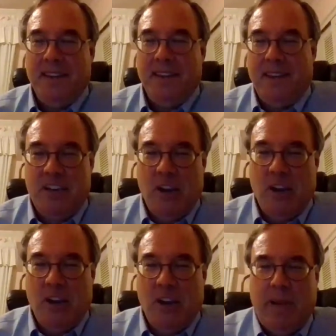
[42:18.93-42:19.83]
the
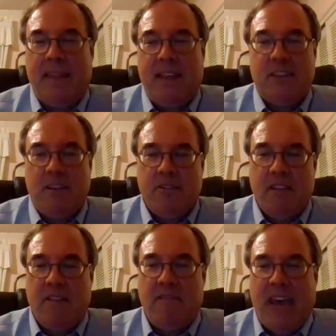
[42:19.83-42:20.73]
stone belt, I think it's
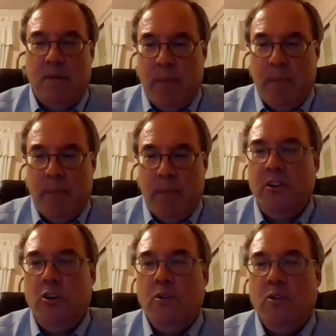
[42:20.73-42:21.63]
also the fat
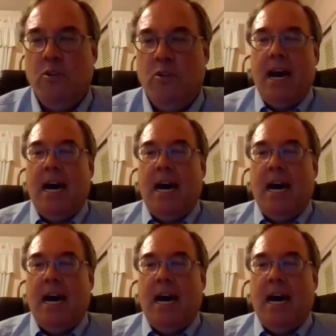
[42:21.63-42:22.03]
belt too.